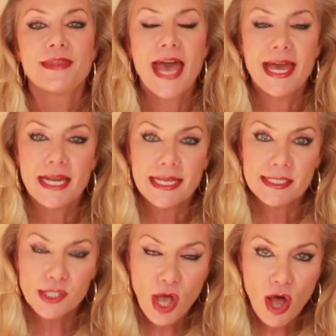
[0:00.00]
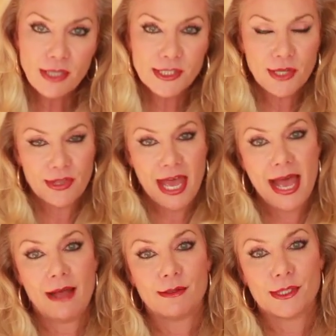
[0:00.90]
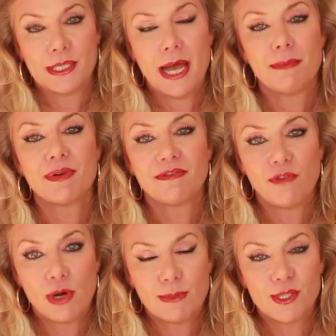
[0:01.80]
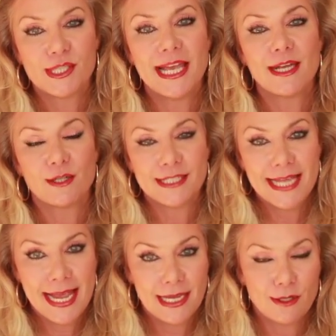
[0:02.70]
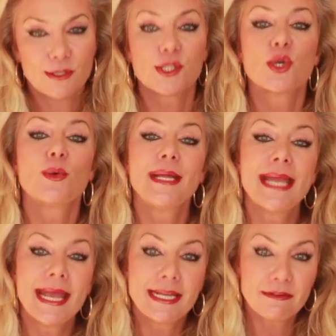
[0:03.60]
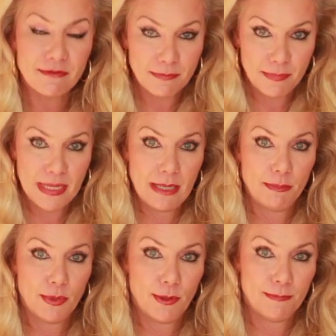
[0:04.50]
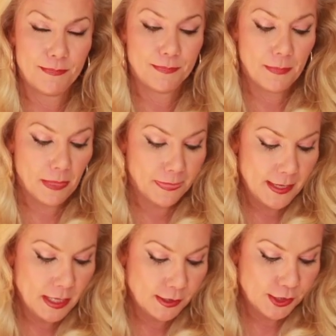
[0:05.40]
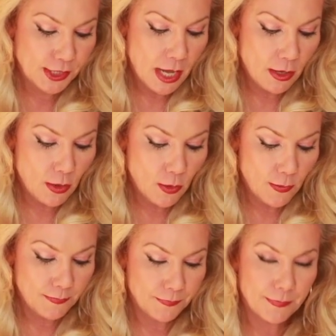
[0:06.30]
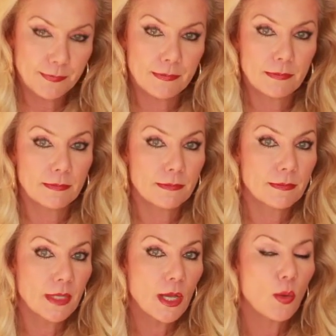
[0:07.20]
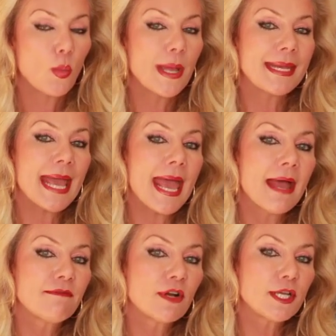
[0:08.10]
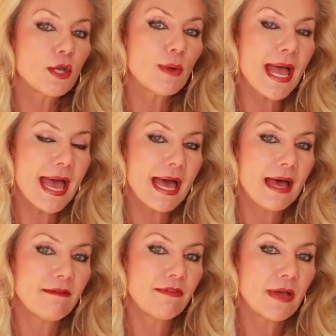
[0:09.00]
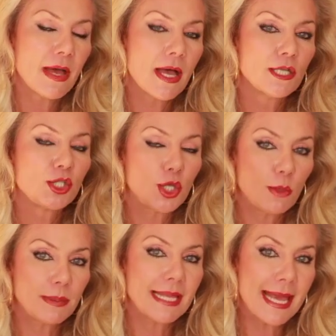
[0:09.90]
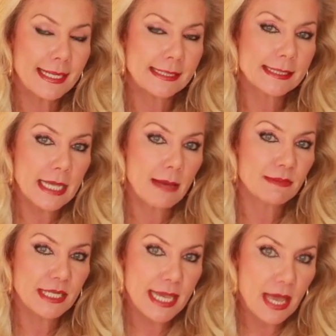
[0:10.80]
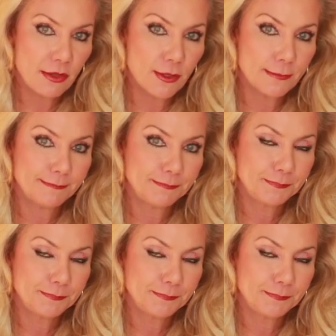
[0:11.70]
That is also the house of performers, entertainers, creative people. So whenever you have two planets come together